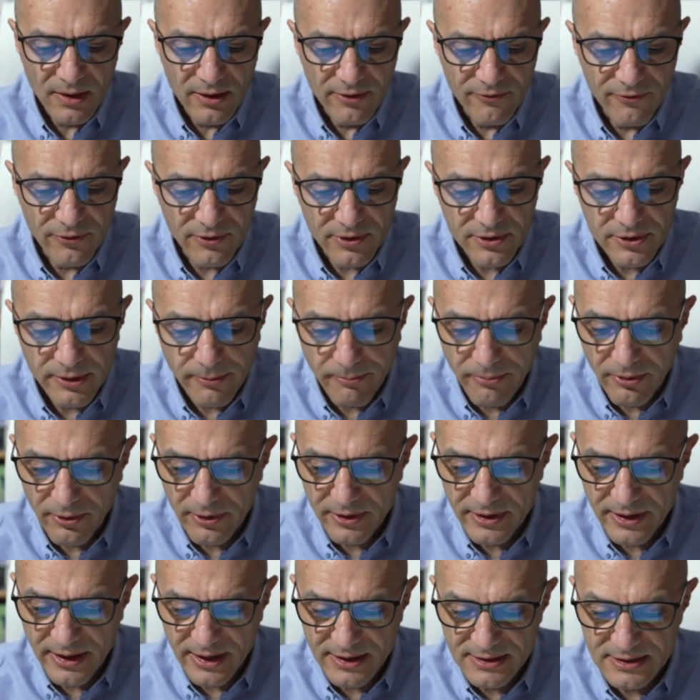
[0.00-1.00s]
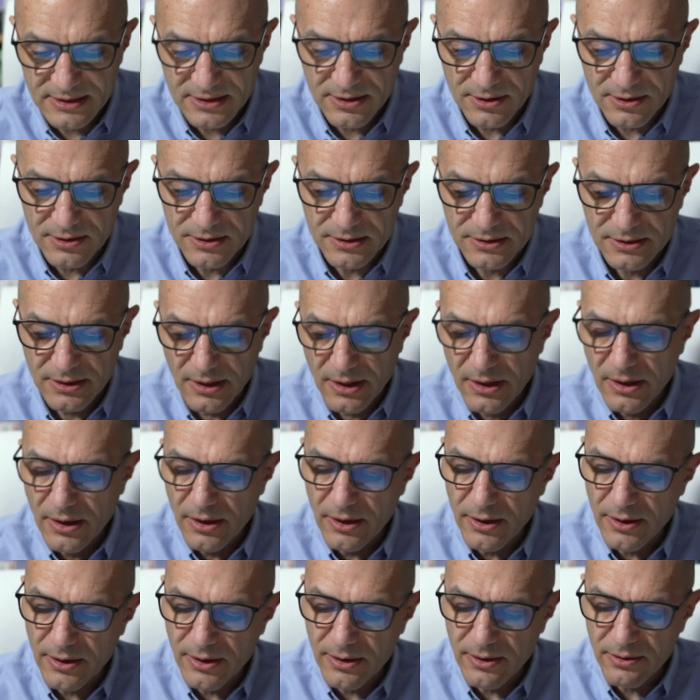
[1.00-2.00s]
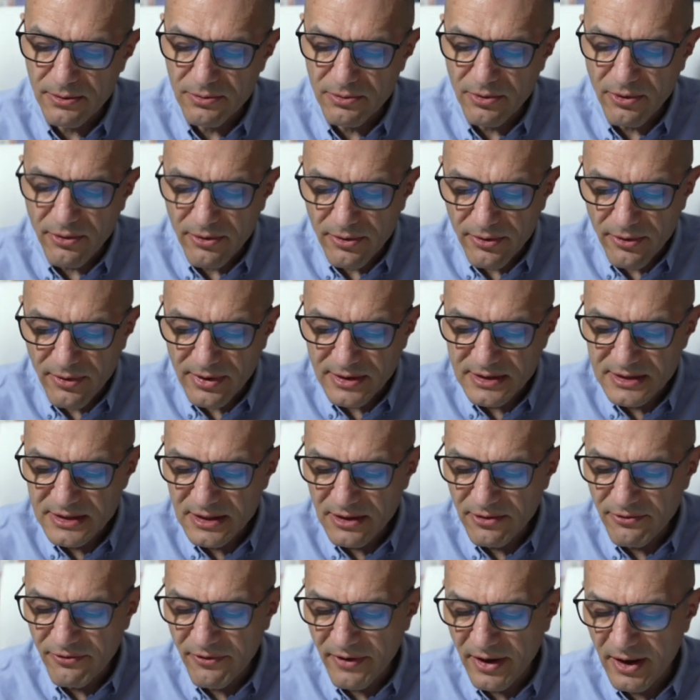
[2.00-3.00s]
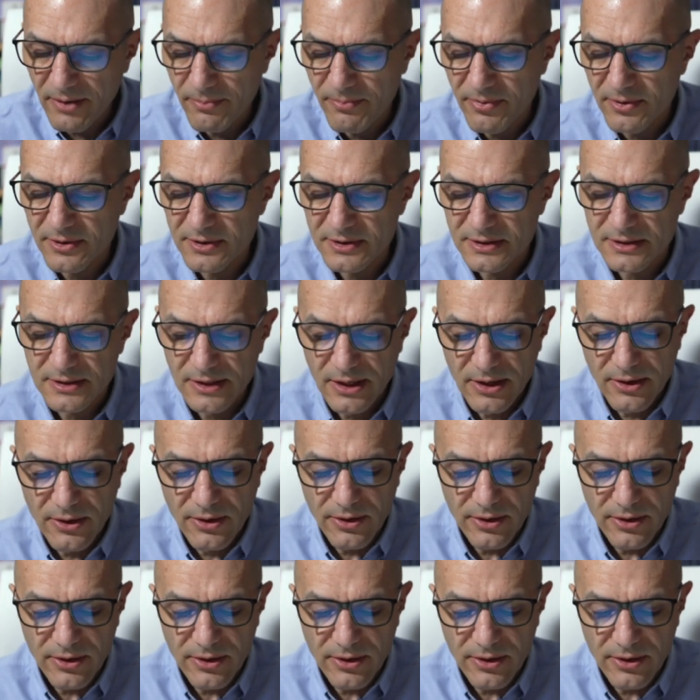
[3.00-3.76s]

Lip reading: For the polyesters, the resin vapors